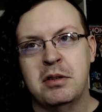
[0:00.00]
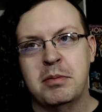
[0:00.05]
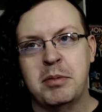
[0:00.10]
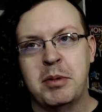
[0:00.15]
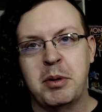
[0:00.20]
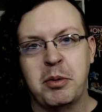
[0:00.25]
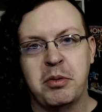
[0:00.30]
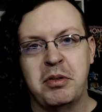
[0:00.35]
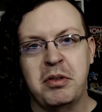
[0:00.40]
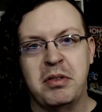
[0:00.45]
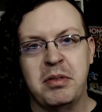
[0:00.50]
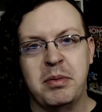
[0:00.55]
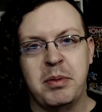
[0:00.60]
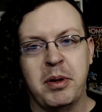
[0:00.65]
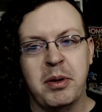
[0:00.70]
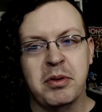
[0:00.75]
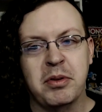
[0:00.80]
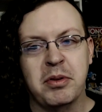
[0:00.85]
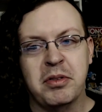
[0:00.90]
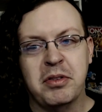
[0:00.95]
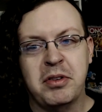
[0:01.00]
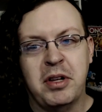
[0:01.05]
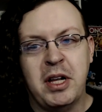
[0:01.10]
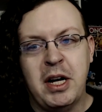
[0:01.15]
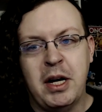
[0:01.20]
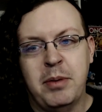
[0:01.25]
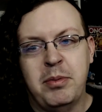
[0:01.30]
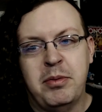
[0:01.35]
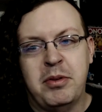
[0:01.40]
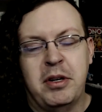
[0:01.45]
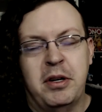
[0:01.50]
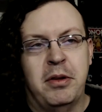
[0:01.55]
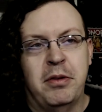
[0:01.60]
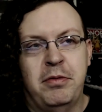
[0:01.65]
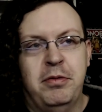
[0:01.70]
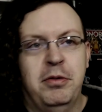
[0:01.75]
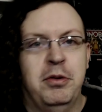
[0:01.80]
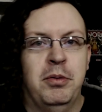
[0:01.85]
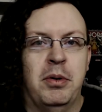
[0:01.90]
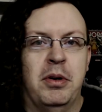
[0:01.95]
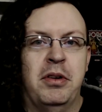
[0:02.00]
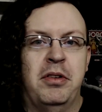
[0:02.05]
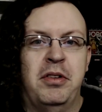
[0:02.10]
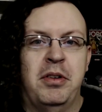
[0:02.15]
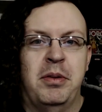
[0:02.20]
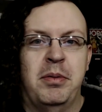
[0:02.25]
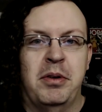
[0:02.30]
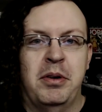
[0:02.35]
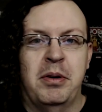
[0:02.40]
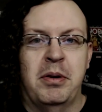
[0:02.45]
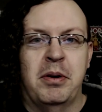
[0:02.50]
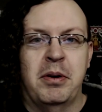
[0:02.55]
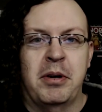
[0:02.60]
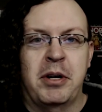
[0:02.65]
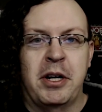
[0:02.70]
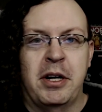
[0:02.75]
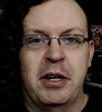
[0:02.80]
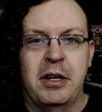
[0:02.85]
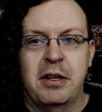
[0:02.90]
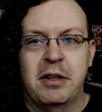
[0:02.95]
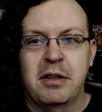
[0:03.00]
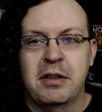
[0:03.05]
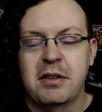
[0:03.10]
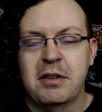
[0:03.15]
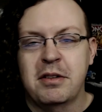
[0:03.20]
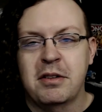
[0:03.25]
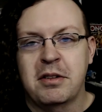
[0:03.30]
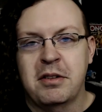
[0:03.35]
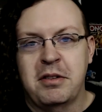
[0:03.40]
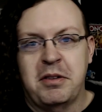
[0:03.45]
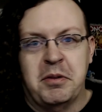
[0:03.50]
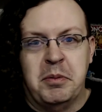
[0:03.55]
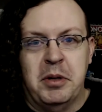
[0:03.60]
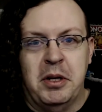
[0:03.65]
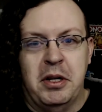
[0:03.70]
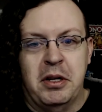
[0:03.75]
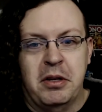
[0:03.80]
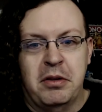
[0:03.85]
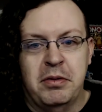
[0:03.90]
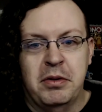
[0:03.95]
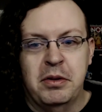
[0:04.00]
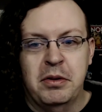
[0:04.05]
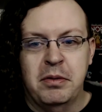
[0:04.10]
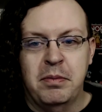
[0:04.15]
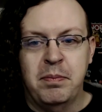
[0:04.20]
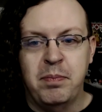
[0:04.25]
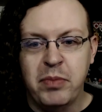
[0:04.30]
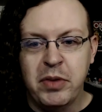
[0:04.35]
Maybe we'll see some other ones collapse. I know the food ones seem to do okay. Everybody likes food.